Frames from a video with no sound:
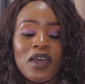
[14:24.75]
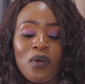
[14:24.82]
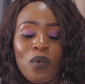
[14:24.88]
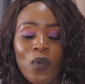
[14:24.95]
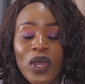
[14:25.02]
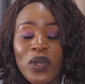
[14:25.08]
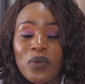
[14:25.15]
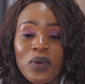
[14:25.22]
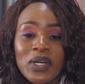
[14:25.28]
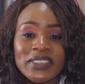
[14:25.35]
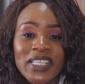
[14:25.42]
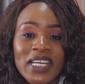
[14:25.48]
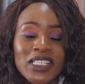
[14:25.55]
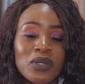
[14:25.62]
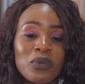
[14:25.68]
When we were
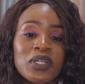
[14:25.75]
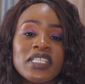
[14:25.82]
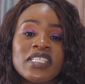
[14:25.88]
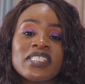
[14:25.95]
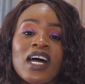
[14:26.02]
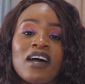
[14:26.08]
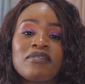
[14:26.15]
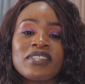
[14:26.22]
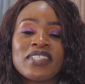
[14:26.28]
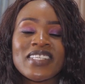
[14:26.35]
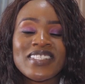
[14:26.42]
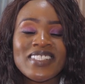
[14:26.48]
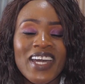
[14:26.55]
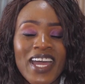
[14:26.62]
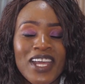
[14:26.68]
starting, we didn't have
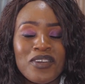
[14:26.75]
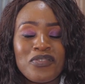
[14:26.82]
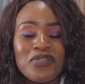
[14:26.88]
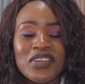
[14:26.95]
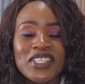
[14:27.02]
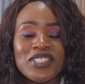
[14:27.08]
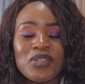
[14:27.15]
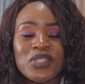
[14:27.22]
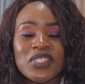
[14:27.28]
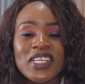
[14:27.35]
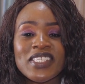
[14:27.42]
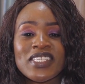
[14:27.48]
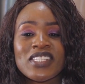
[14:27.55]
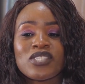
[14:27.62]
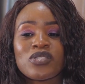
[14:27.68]
this kind of
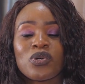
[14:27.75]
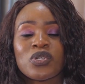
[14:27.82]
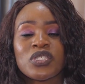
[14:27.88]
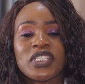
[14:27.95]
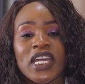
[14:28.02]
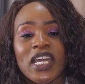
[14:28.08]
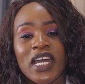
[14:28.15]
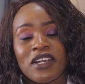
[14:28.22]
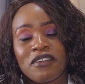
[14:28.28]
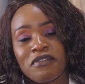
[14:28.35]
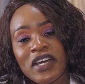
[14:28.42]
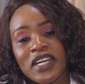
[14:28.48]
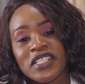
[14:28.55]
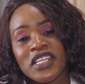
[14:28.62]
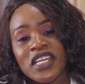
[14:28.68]
resources, so take
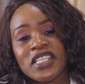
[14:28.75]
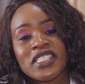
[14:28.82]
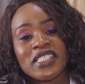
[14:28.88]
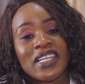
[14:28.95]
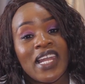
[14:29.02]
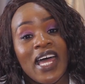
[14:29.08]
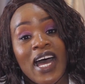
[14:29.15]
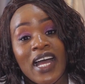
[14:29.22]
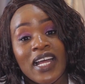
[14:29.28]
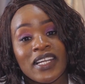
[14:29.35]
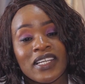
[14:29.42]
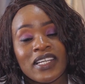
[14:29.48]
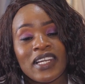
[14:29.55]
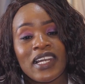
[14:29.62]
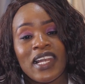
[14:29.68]
advantage, learn,